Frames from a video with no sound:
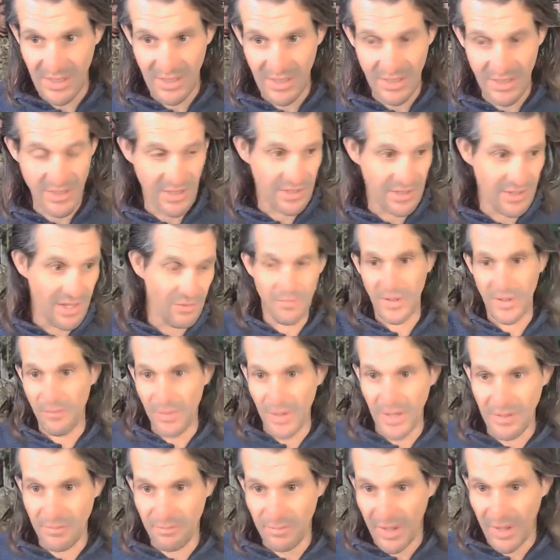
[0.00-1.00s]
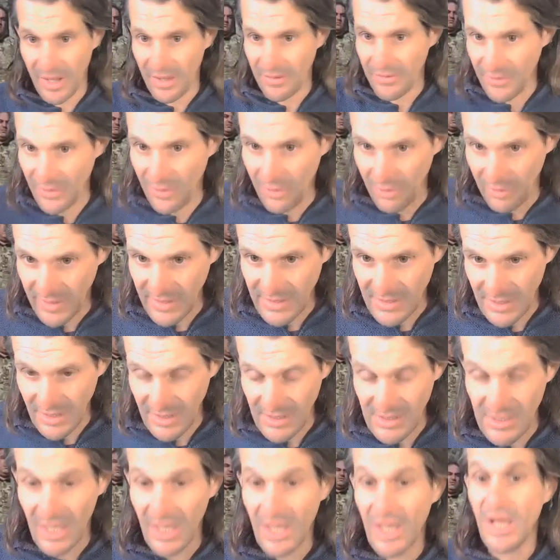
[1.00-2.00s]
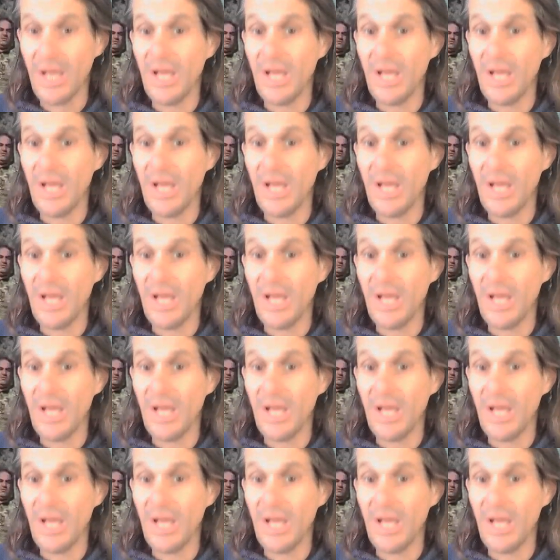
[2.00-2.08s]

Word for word: and there would have been a bloodbath and all these things.